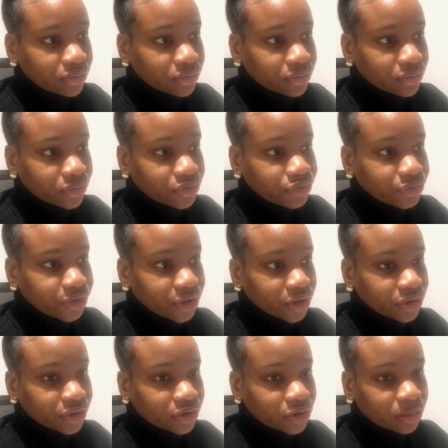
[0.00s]
Green at the
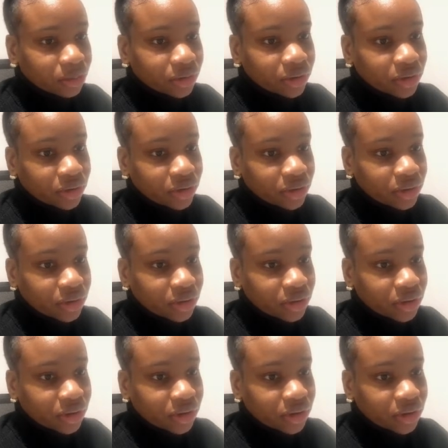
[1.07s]
top.
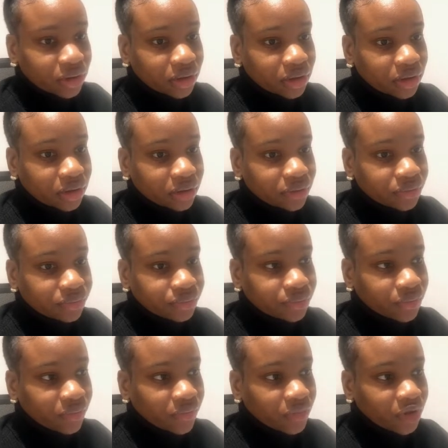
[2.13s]
Then
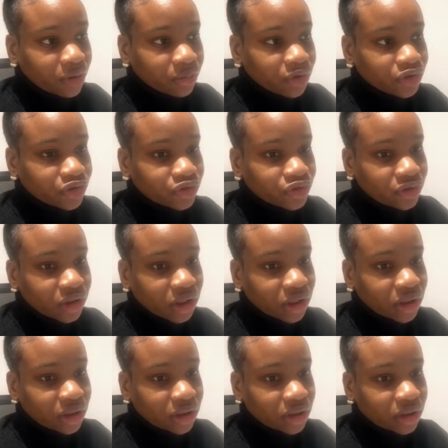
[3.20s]
I'm going to do like a
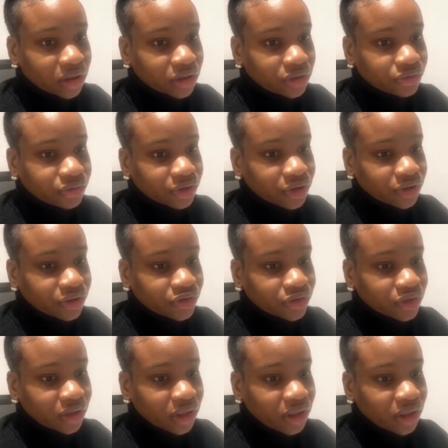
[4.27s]
linear gradient so that I
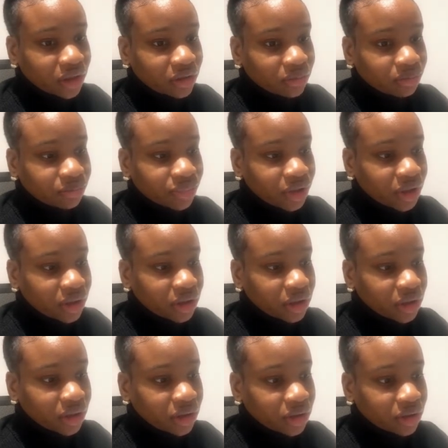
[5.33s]
can pick like
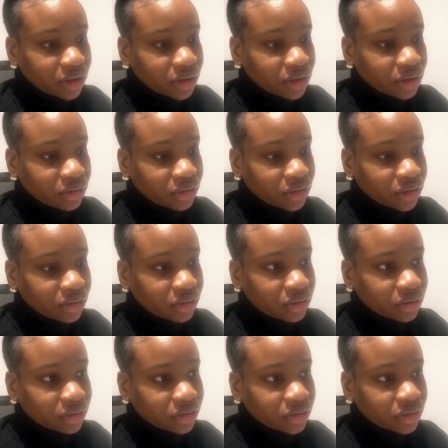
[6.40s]
the other
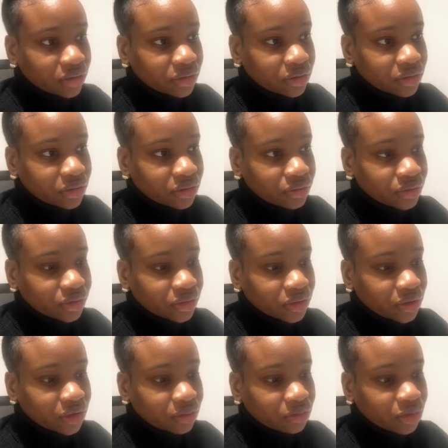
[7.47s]
colors. There is like a
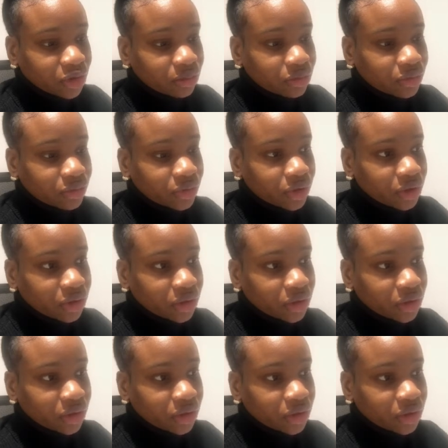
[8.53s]
purple here.